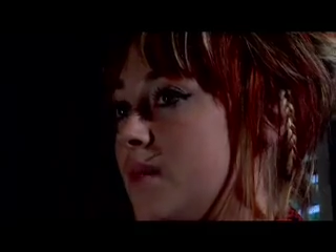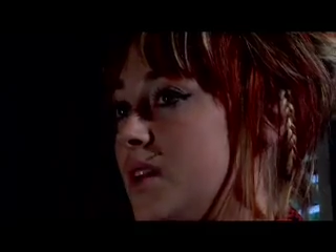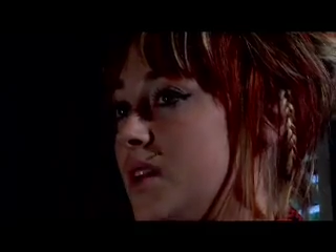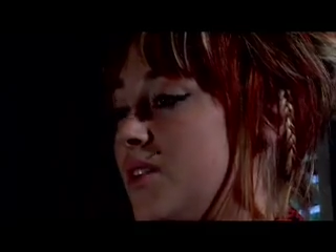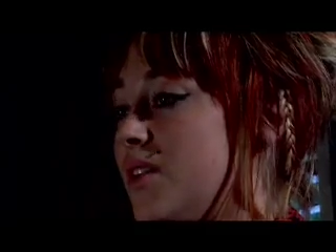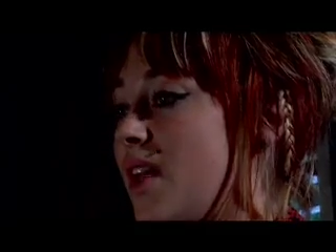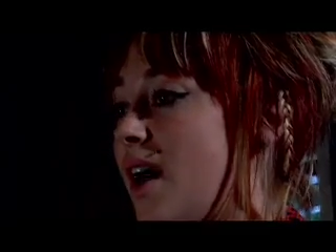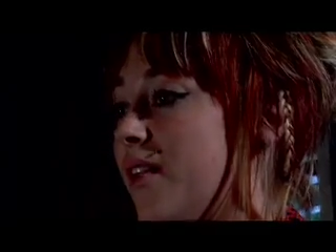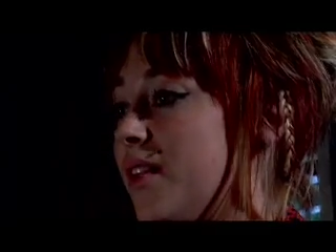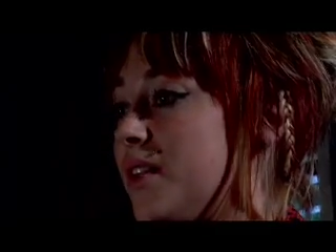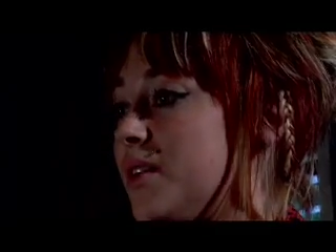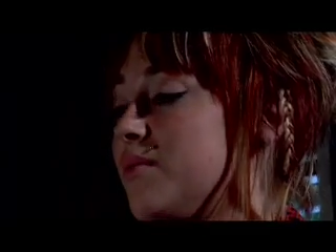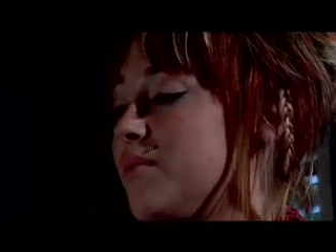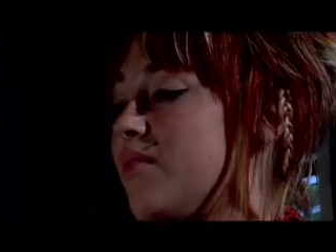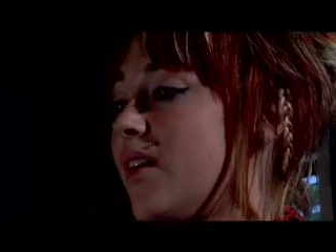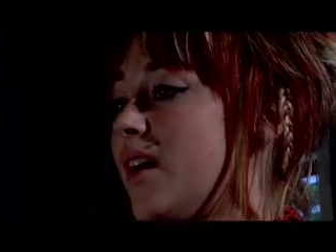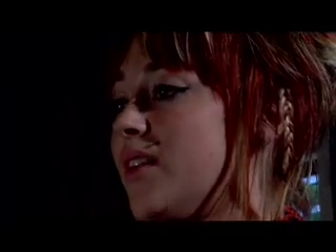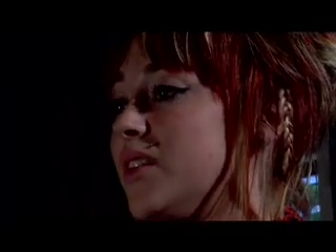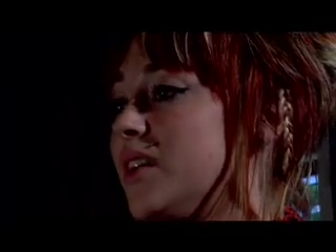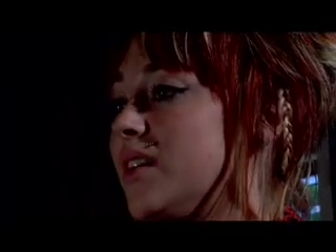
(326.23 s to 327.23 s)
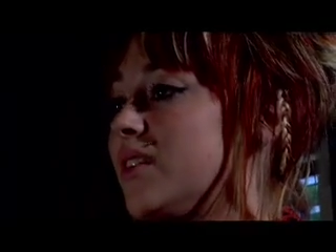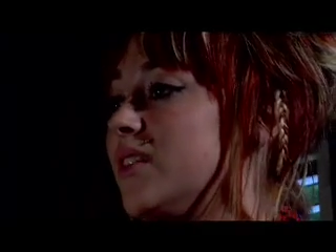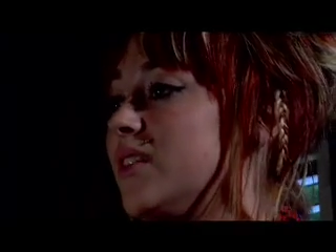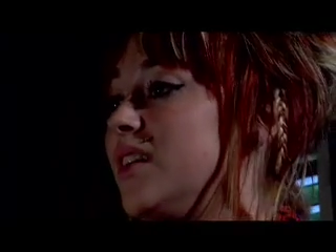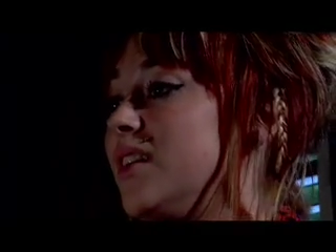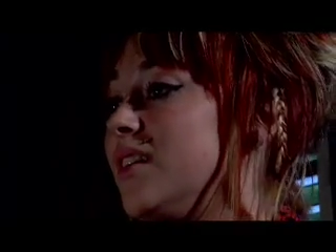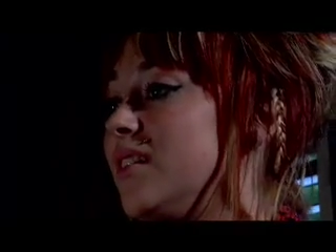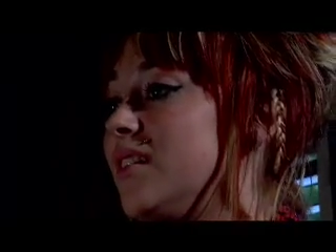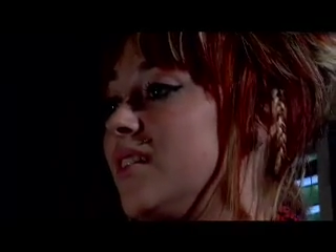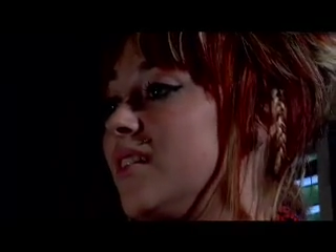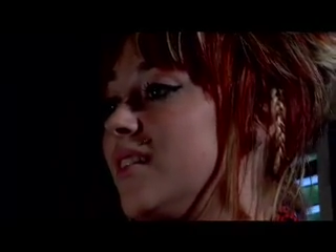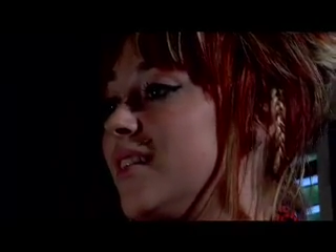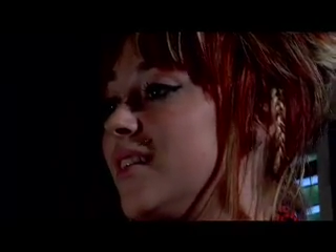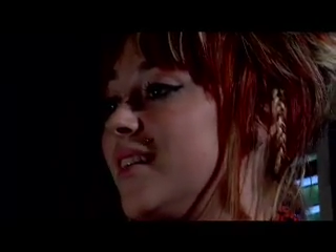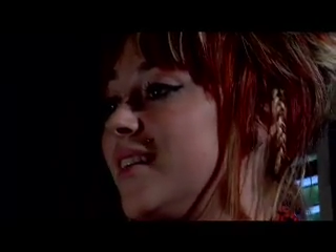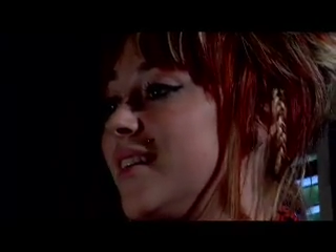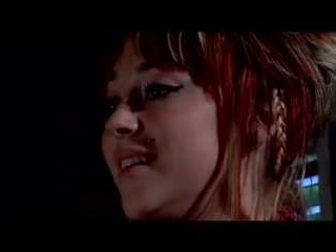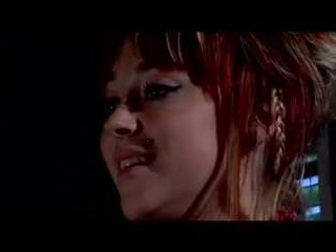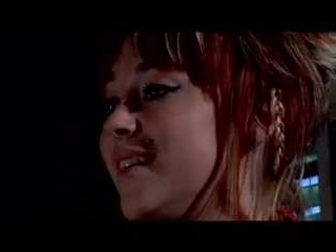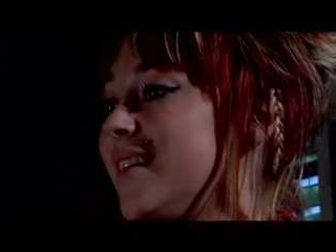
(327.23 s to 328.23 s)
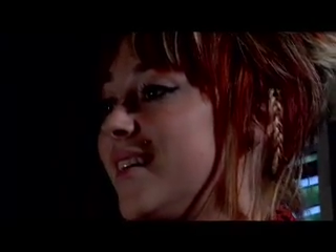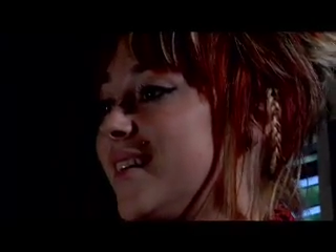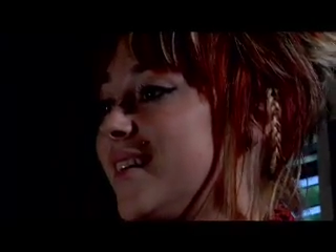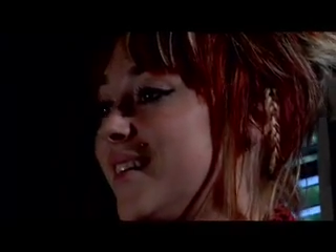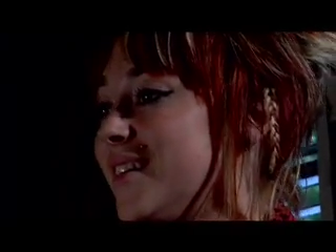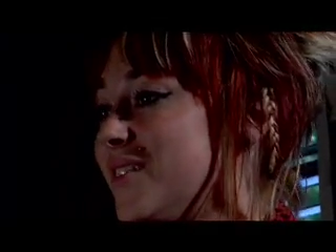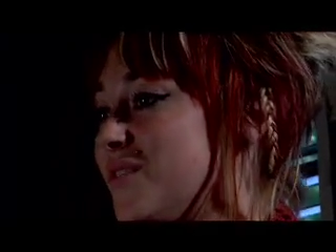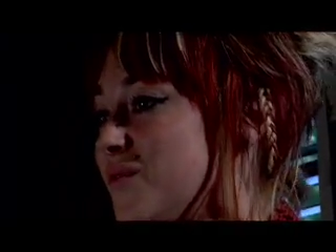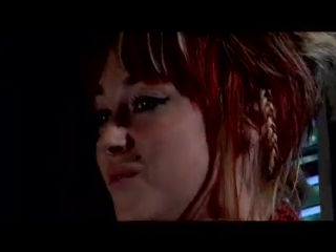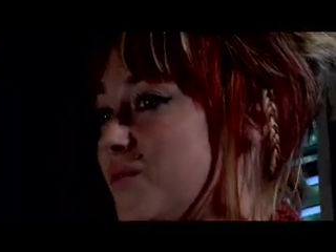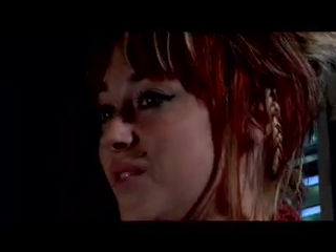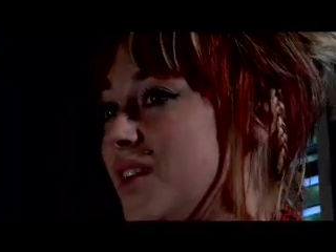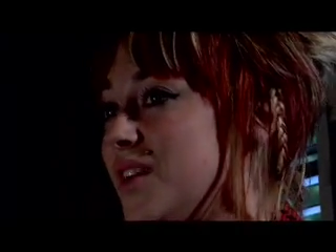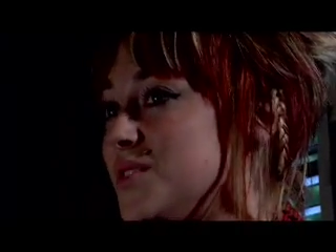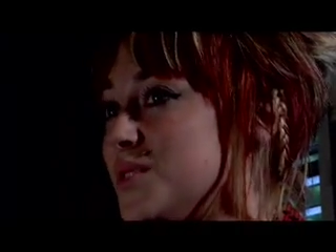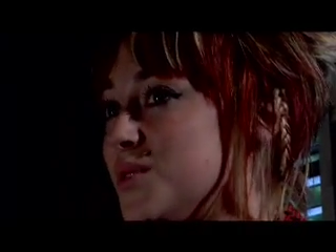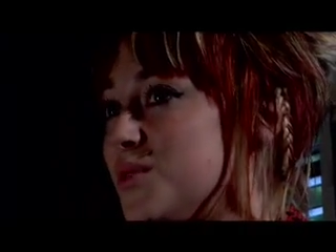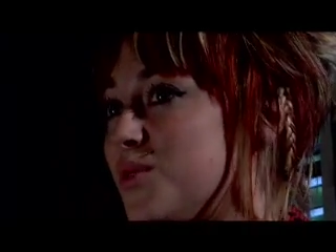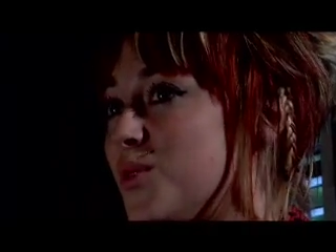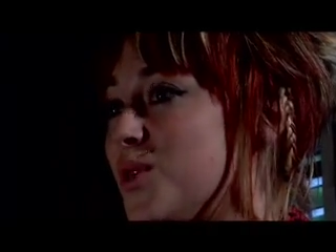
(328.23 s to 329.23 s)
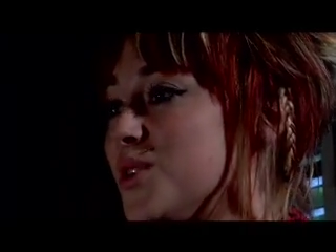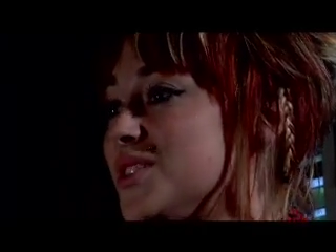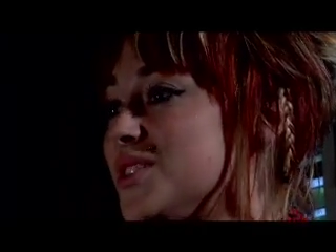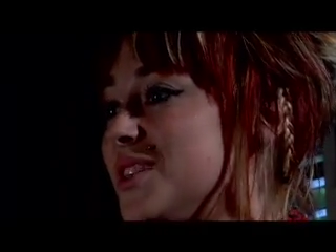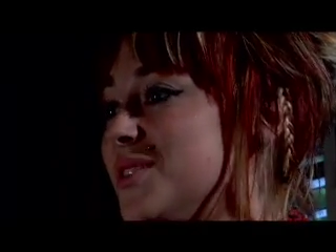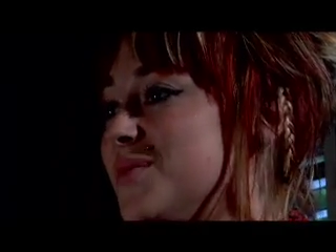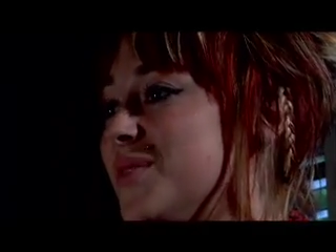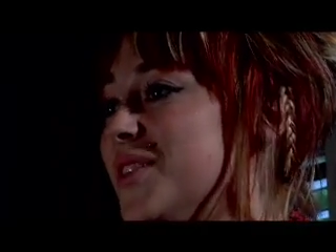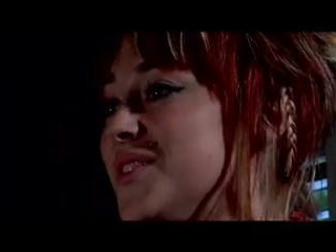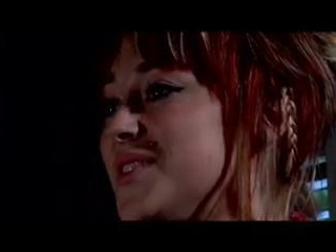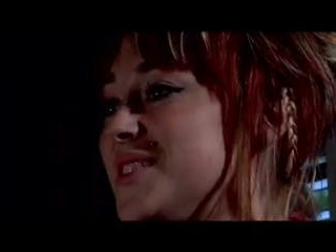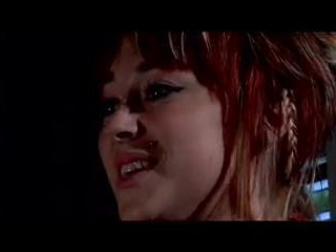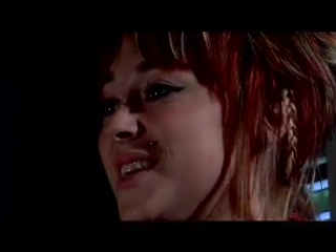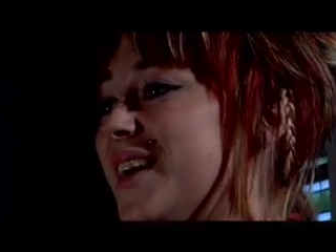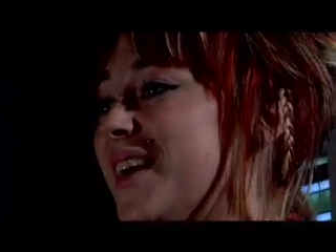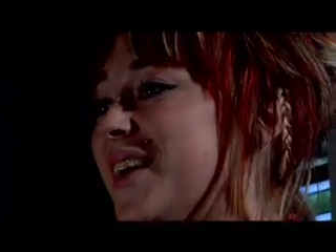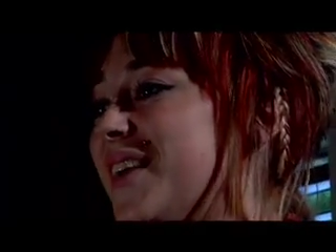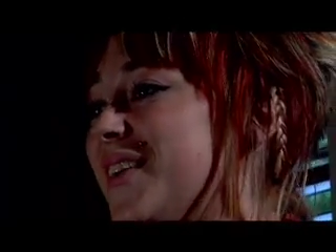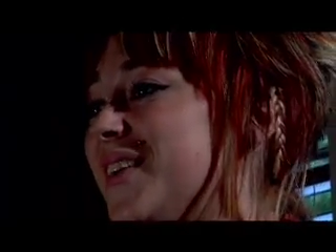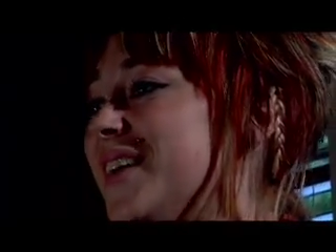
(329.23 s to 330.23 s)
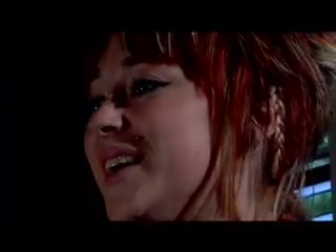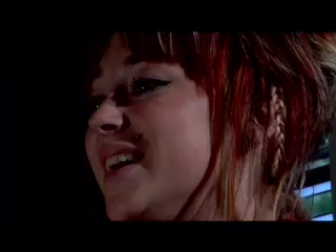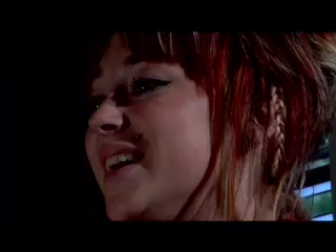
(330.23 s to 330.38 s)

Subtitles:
And now that I'm finally clean, as of 14 months ago,